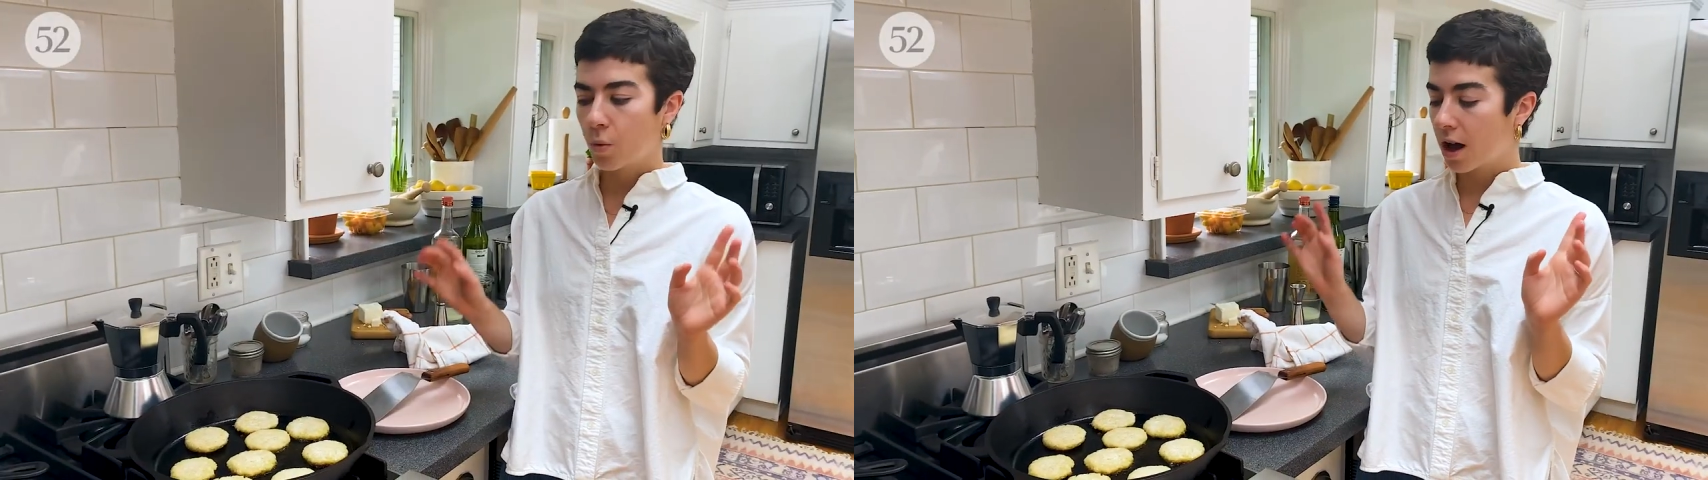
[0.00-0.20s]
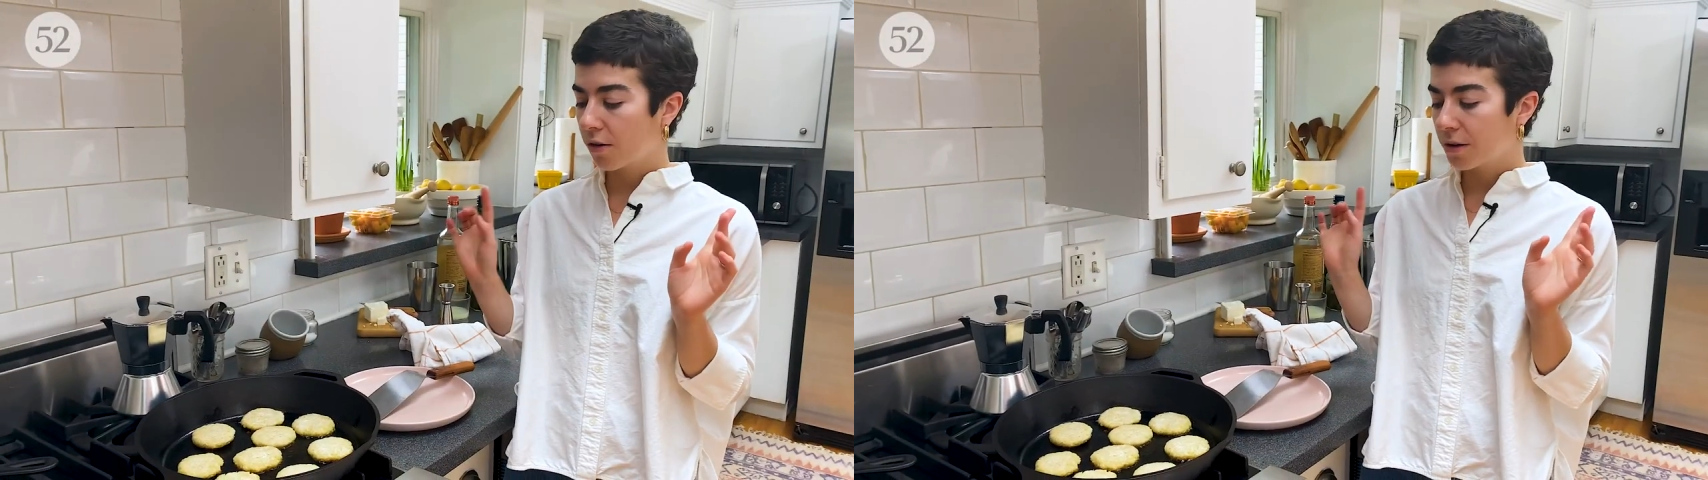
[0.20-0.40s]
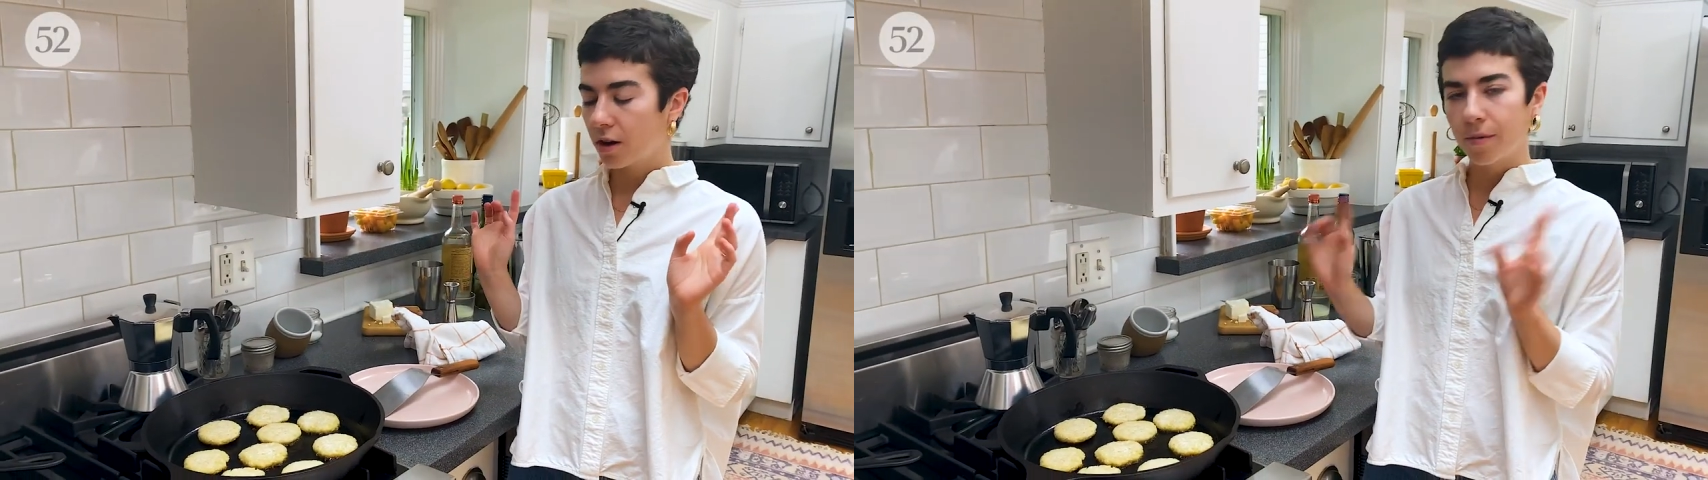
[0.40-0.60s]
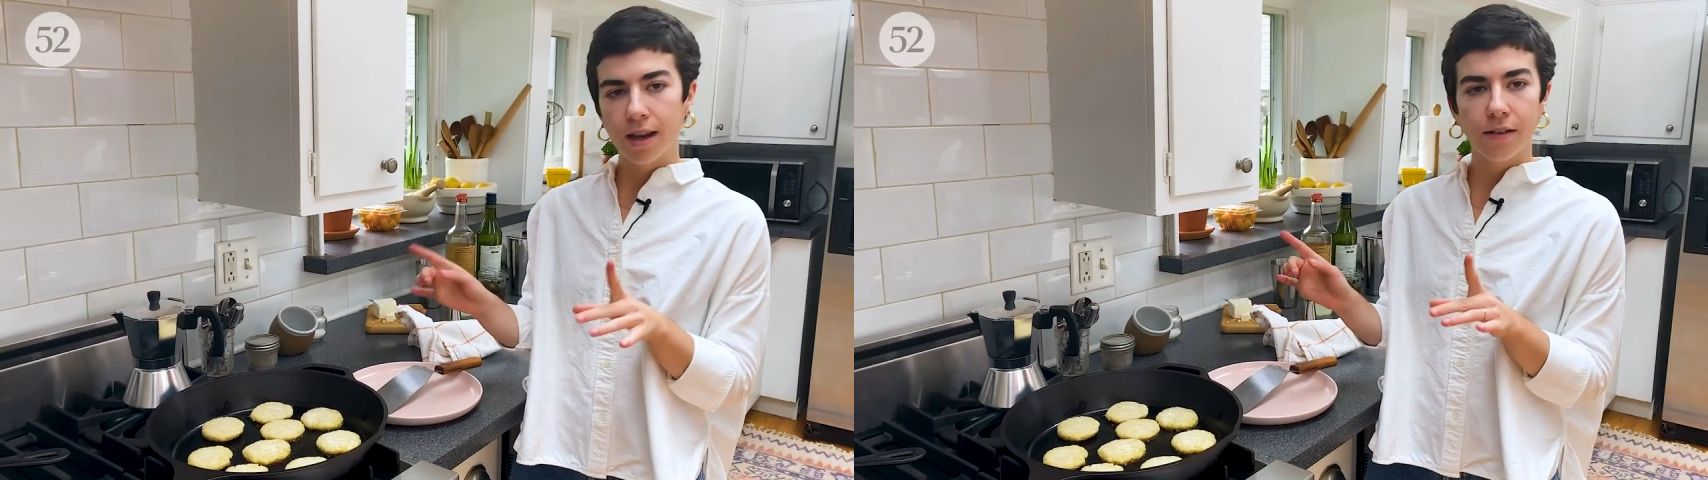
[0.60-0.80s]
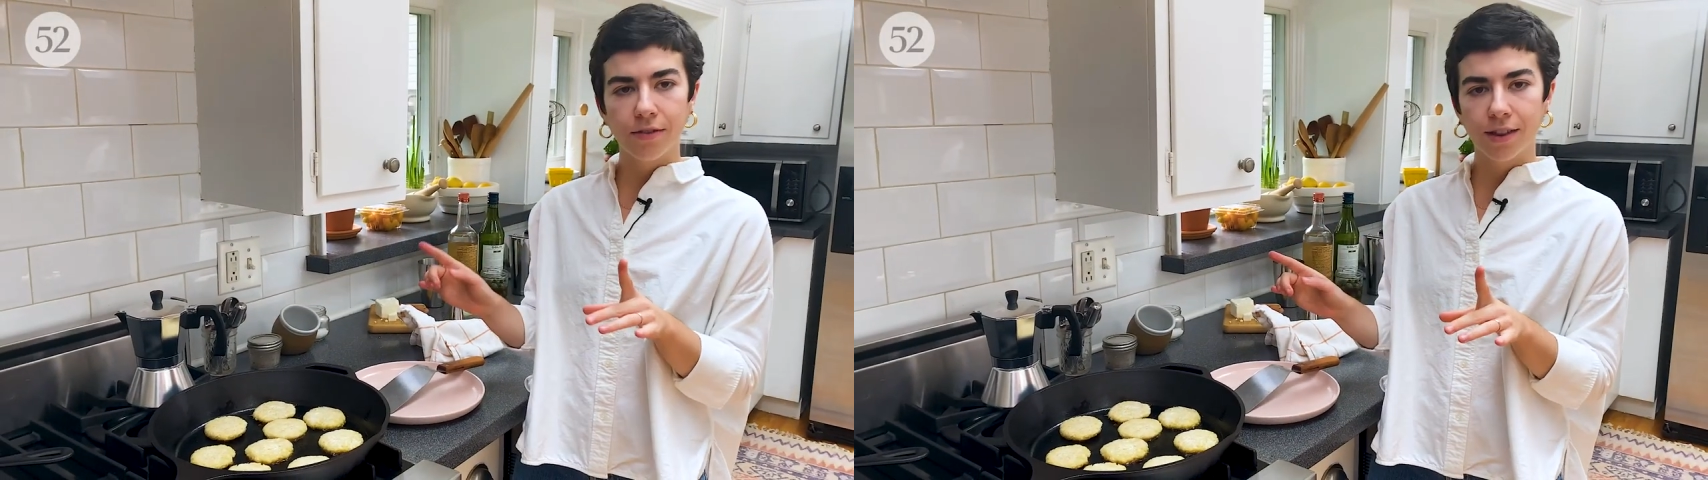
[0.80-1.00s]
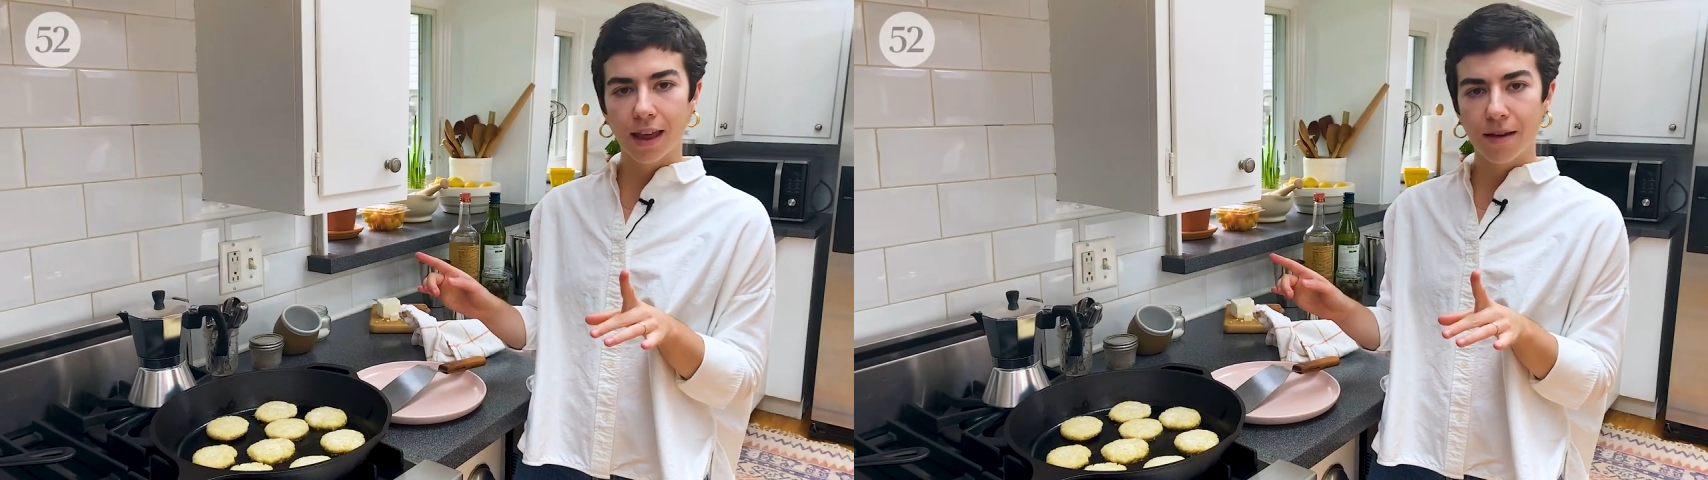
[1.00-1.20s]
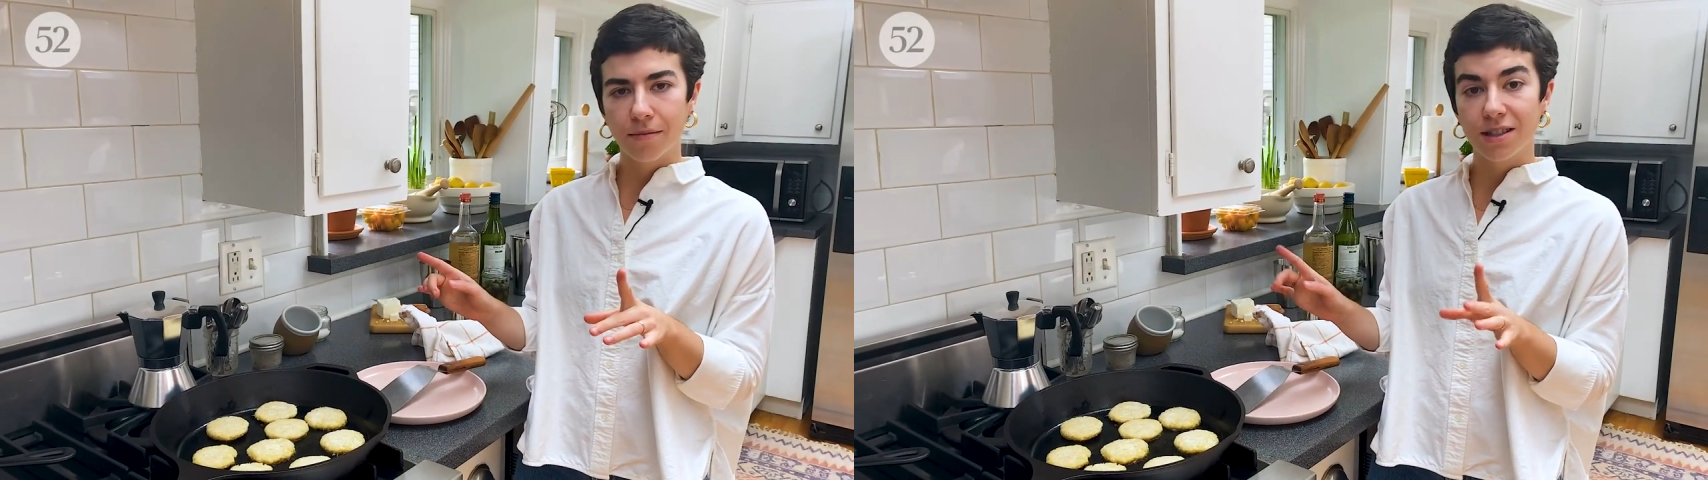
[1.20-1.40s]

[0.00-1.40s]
while we are waiting for them